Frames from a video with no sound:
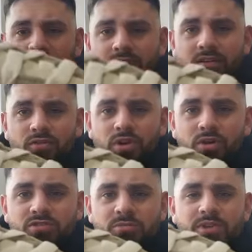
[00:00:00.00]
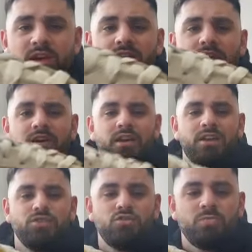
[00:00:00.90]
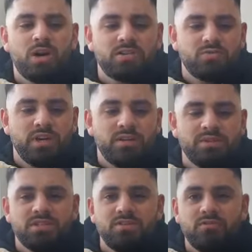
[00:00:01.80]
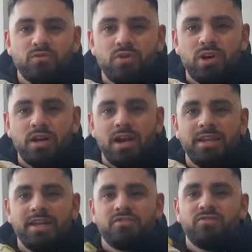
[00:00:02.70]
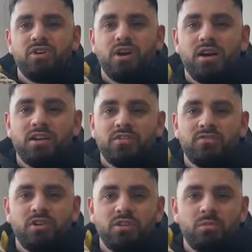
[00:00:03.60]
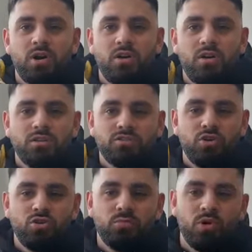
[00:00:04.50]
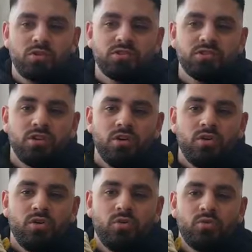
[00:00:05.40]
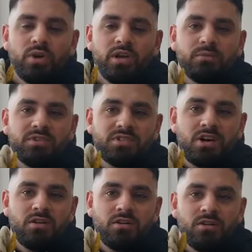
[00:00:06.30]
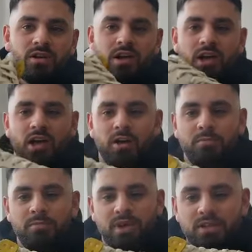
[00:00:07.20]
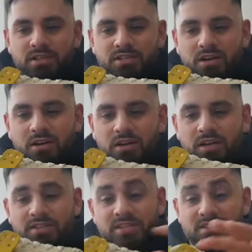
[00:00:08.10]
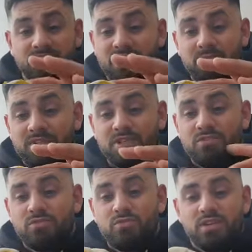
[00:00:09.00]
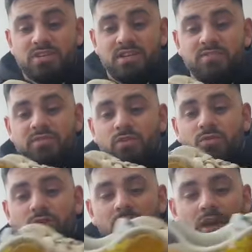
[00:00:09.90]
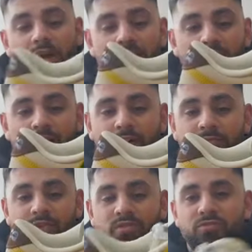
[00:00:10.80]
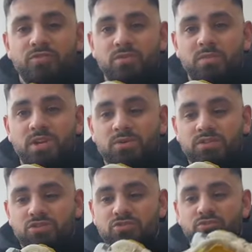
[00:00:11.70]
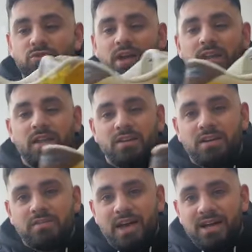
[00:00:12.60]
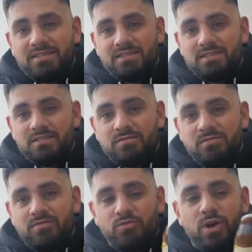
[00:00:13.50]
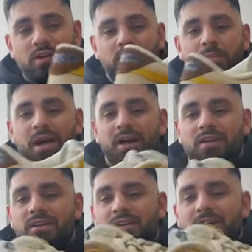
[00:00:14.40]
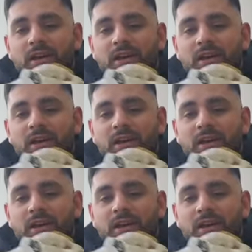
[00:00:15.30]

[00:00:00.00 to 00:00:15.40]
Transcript: Get get close up there. A nubuck suede material, and that's throughout kind of the front, the mudguard, the toe box, all the tongue. Um, the tongue is is the same material and the same feel um, through the middle of the shoe, and, and kind of accents throughout the back.